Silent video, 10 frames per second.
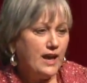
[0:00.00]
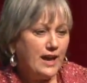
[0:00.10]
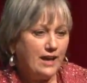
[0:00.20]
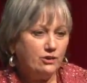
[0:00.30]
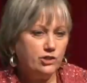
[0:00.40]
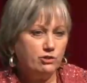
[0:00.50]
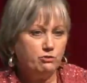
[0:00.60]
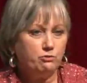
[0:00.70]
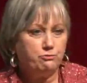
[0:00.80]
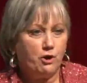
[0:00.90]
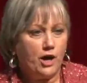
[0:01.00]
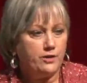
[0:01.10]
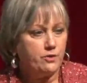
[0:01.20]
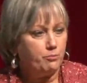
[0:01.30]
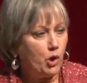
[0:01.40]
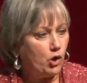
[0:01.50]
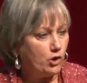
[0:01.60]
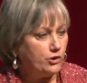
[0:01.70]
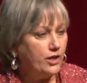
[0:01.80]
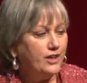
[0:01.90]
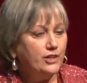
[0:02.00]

How do you find the part?